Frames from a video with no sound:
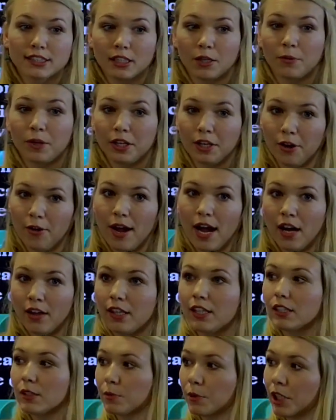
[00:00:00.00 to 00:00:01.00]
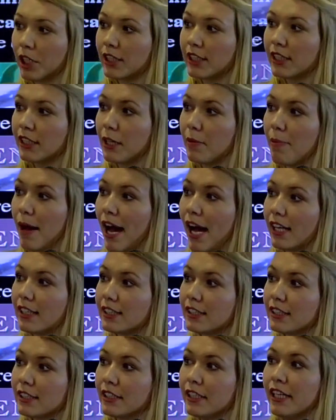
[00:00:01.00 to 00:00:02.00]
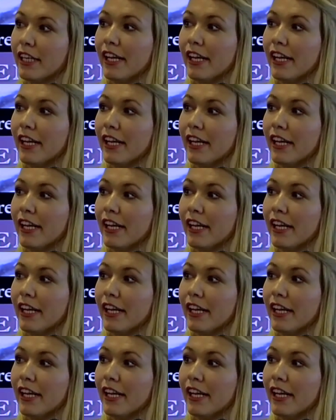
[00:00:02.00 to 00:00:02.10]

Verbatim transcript: So we know how this works in the past.